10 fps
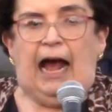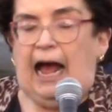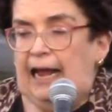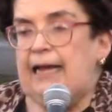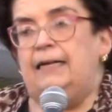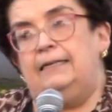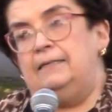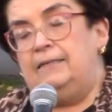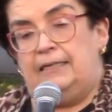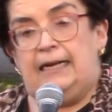I
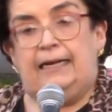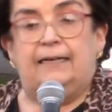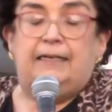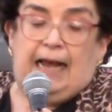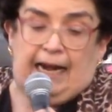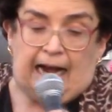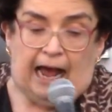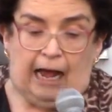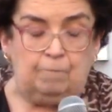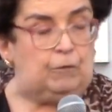understand, and
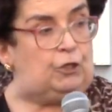I'm a